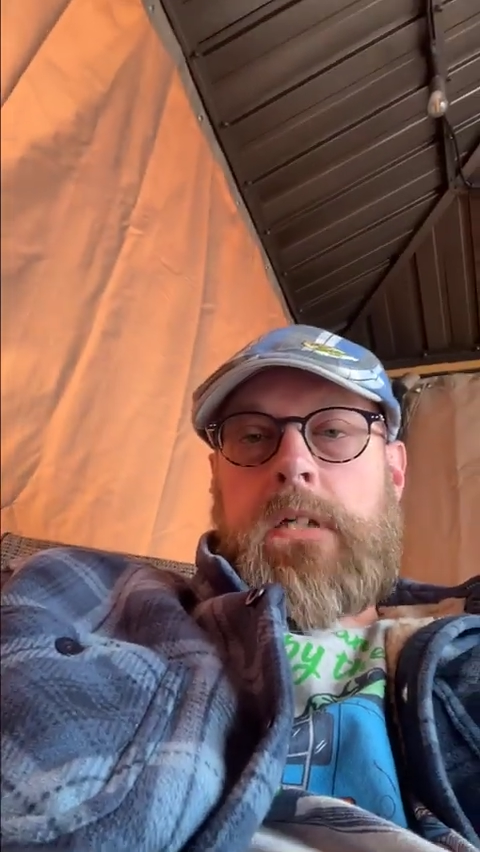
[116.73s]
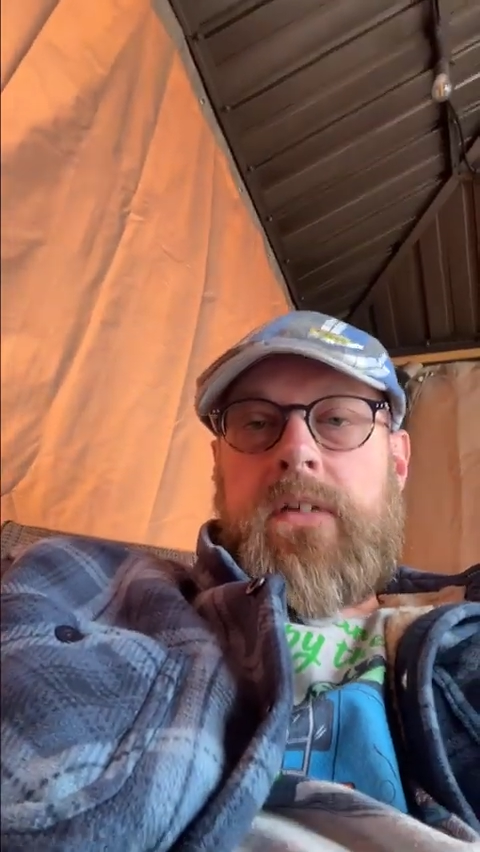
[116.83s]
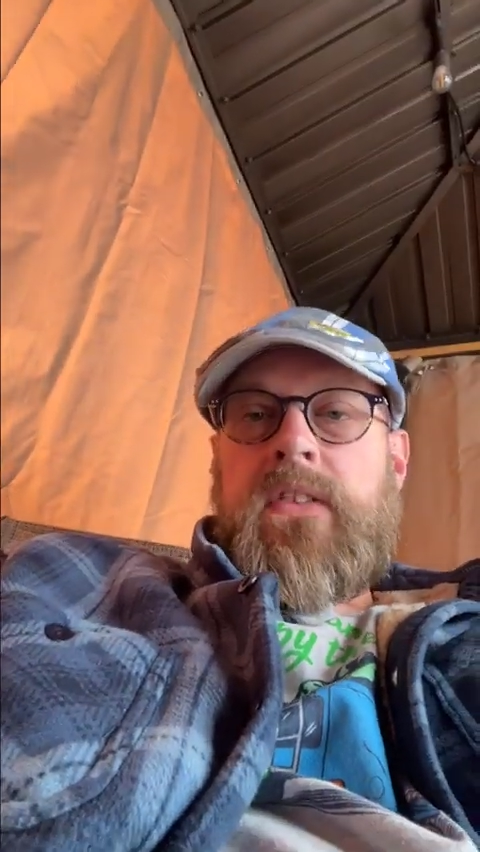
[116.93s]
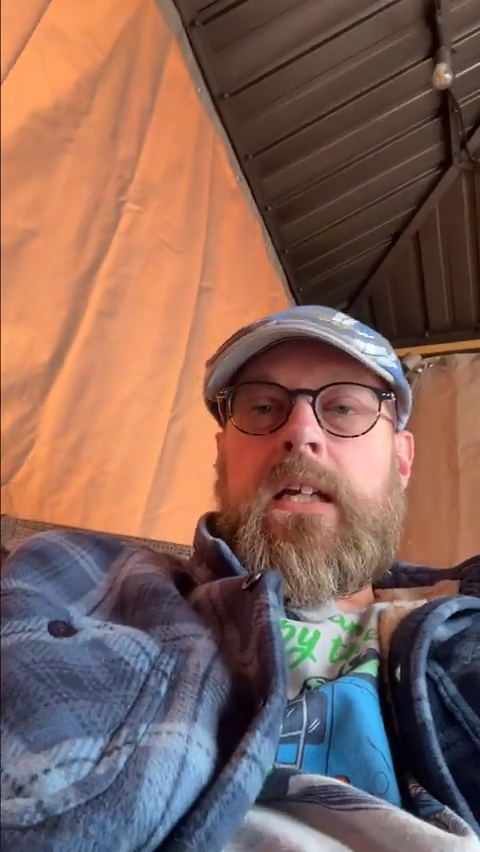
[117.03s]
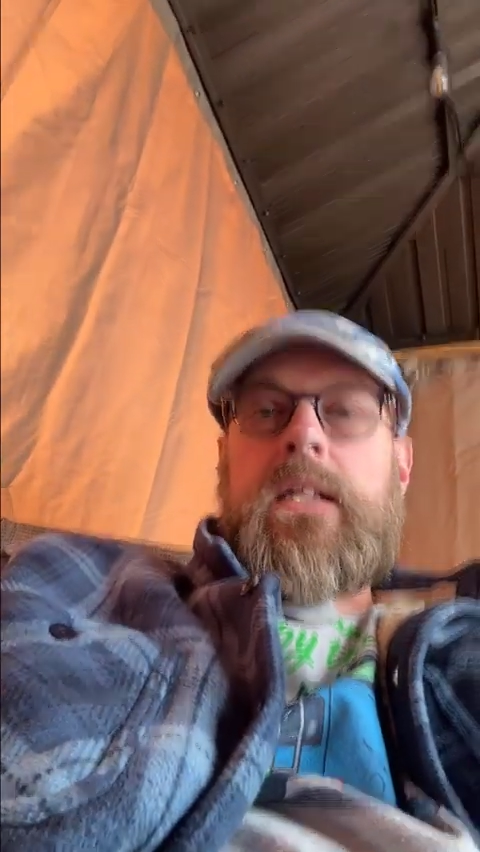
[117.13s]
I
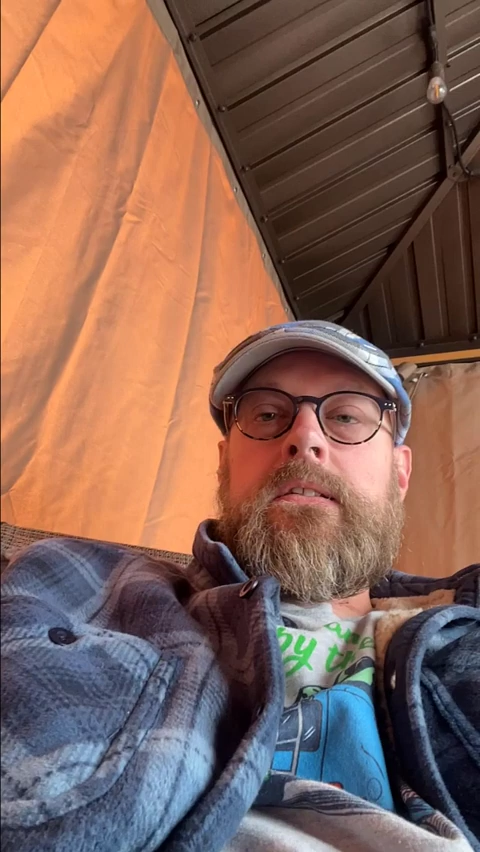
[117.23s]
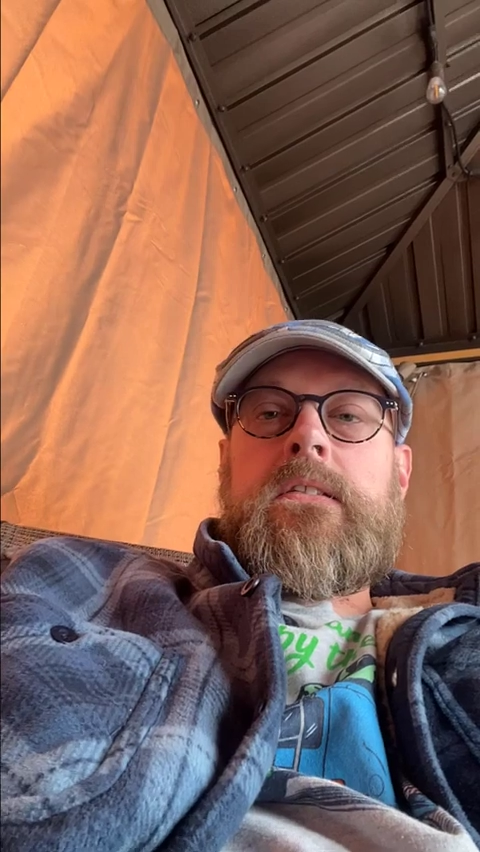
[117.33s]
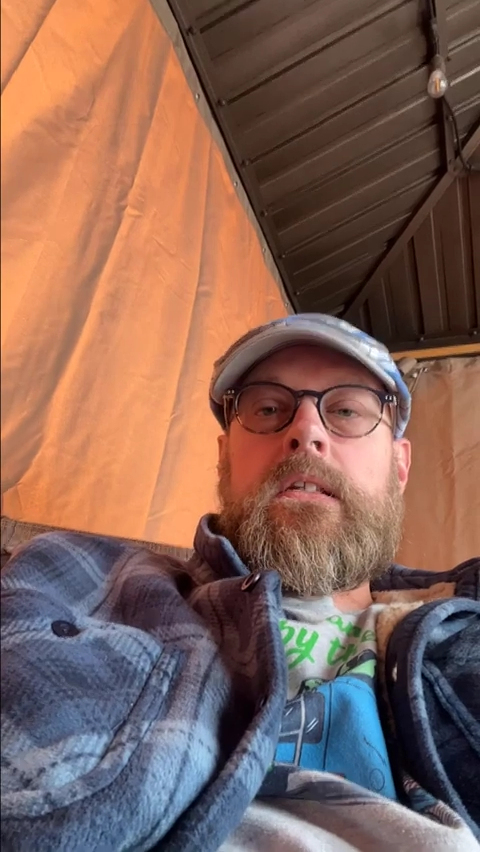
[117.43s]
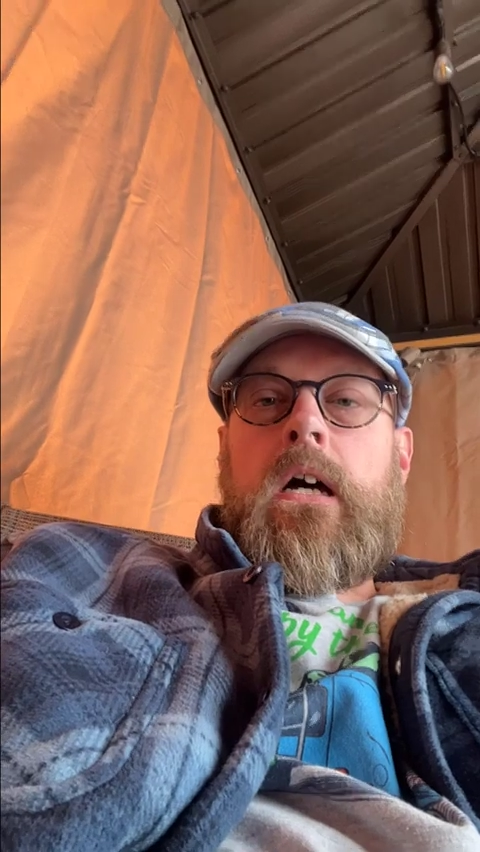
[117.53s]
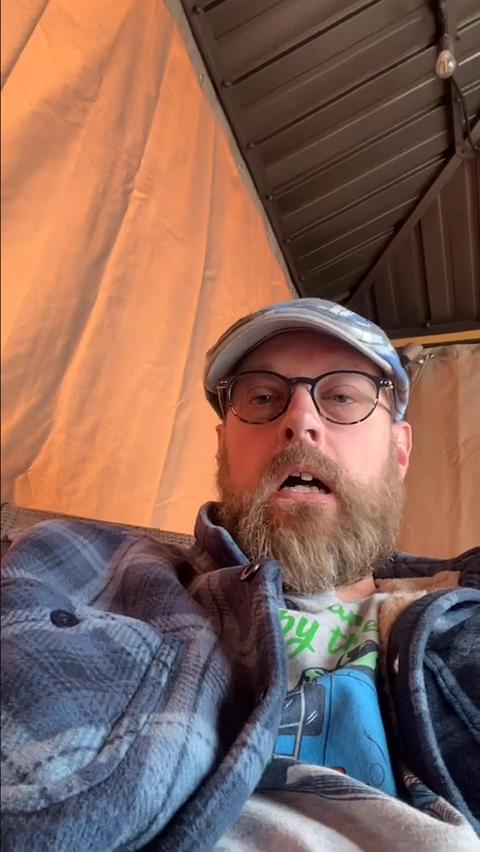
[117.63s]
think
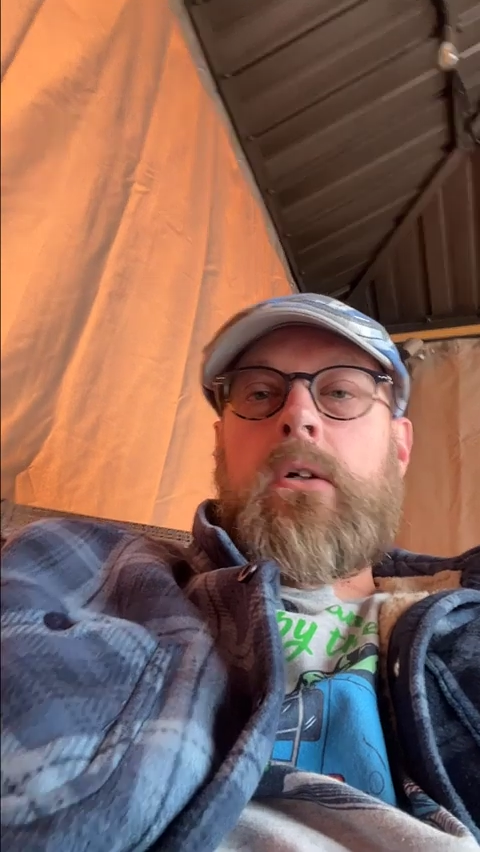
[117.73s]
it's uh,